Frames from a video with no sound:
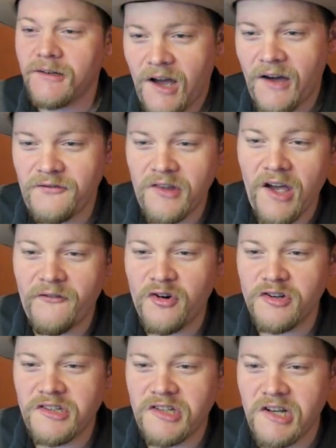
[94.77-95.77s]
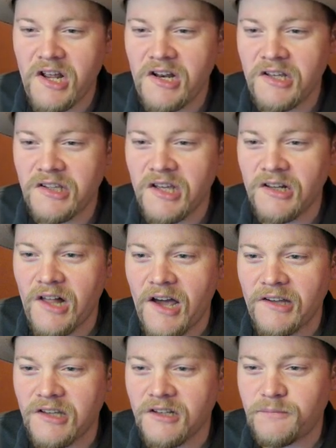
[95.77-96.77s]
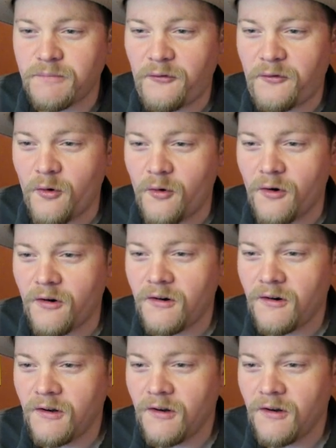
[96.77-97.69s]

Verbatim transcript: I've never seen anything like this before.